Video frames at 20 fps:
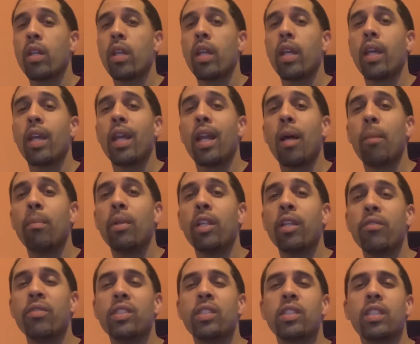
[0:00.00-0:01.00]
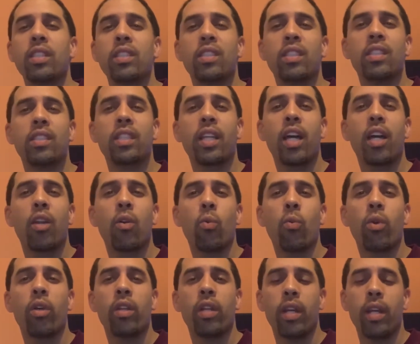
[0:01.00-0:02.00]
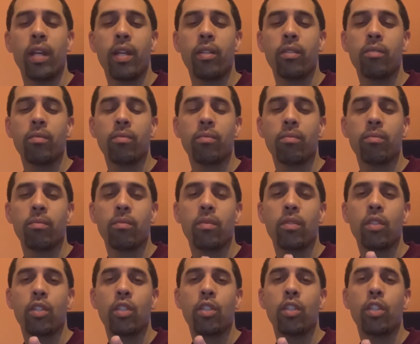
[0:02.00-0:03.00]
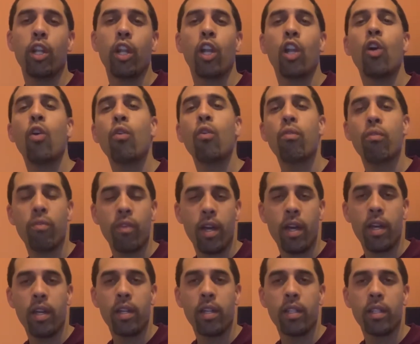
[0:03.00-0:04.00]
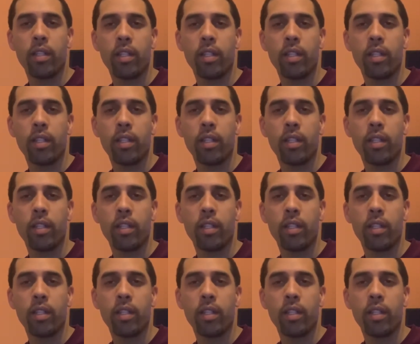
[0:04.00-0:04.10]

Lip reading: and I believe it's kind of where the lo-fi